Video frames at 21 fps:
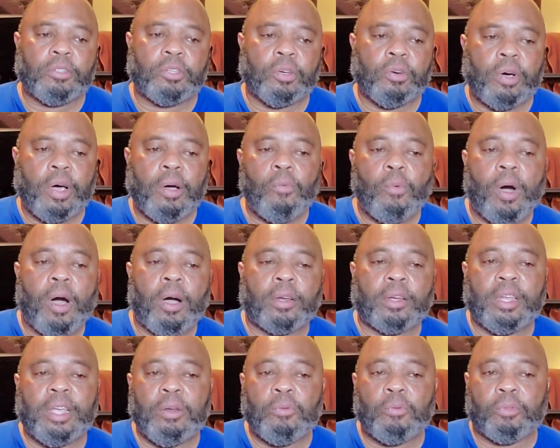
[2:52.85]
So I
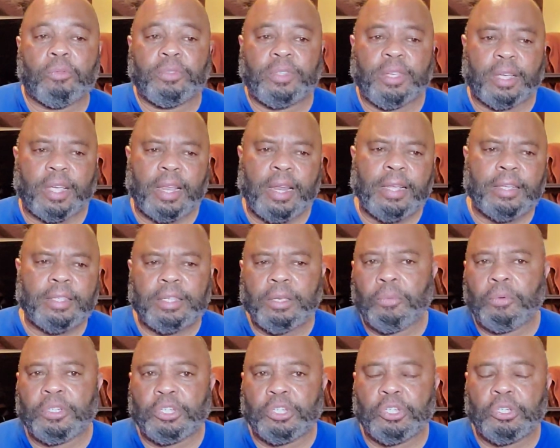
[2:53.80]
walked in with them and said, can I
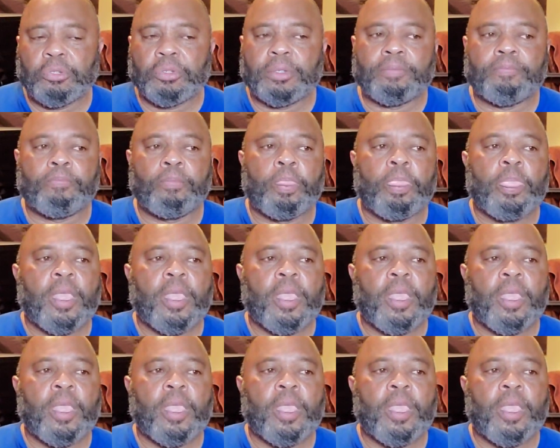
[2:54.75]
see what you're doing?